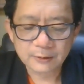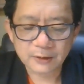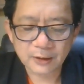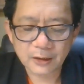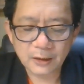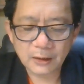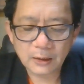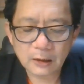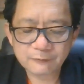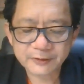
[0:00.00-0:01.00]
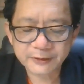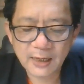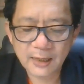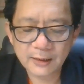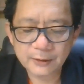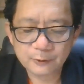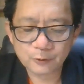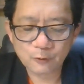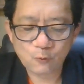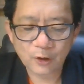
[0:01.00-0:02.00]
The king of Shang
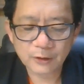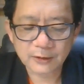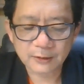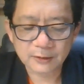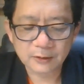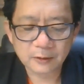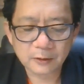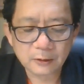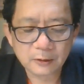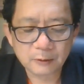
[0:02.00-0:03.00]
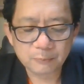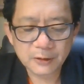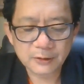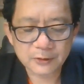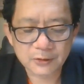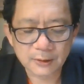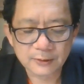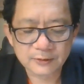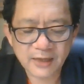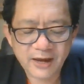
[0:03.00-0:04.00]
rewarded Minister
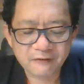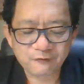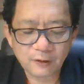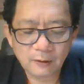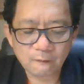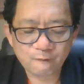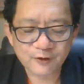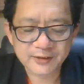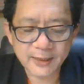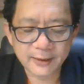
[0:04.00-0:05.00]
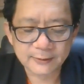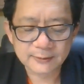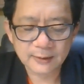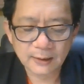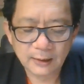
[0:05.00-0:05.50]
Zai Feng for this,